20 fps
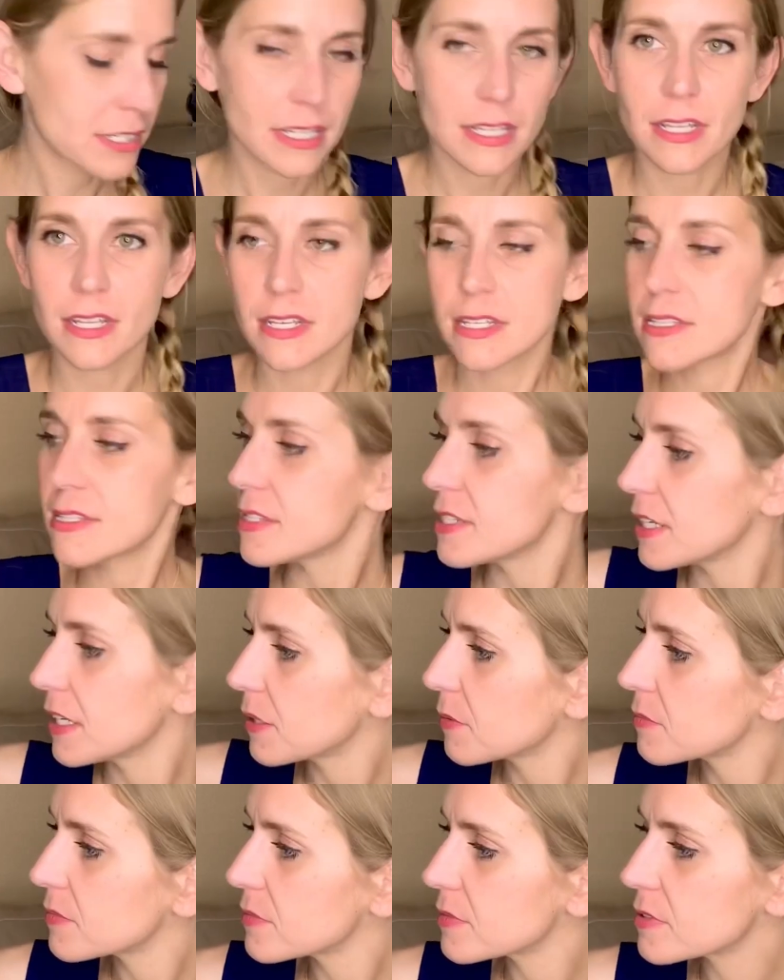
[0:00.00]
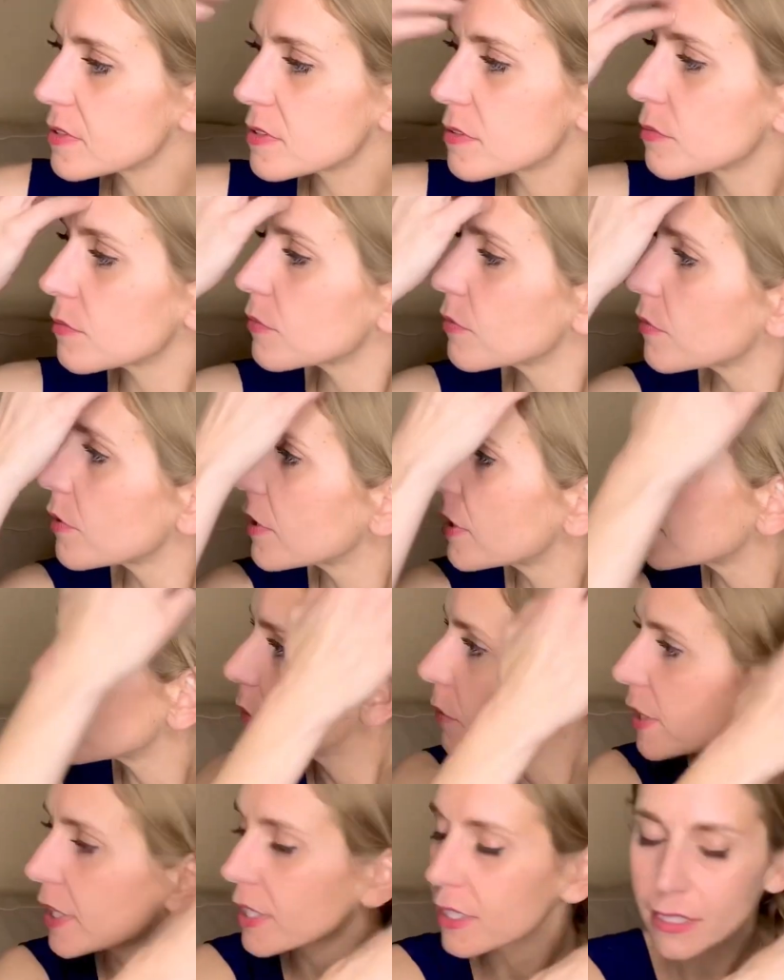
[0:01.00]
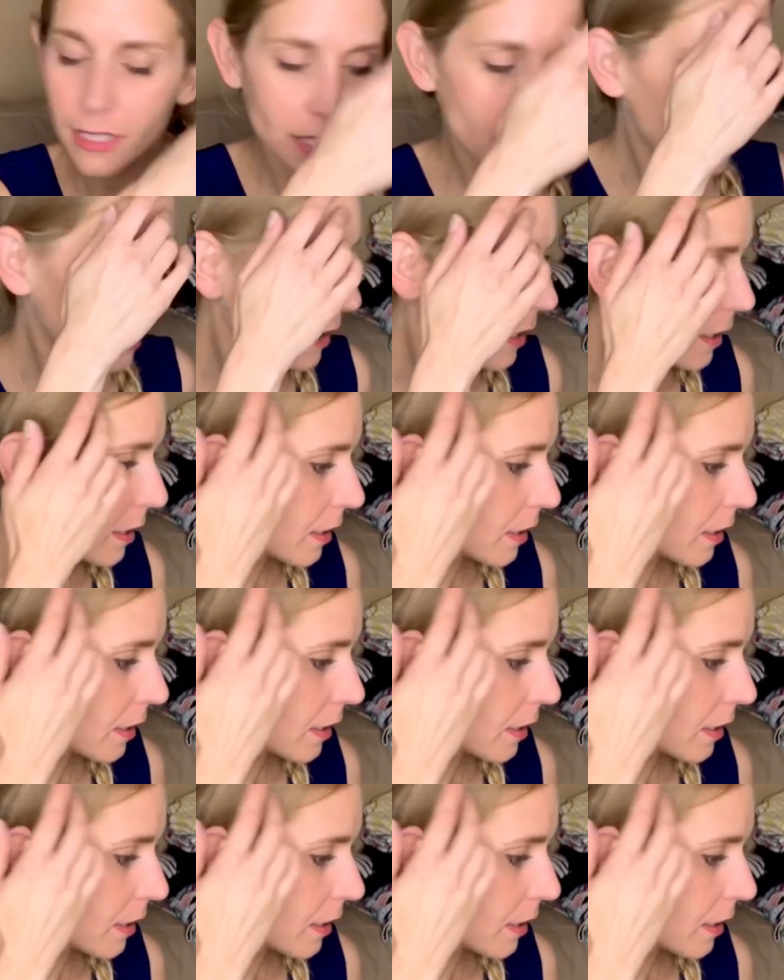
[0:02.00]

to the seams really quickly.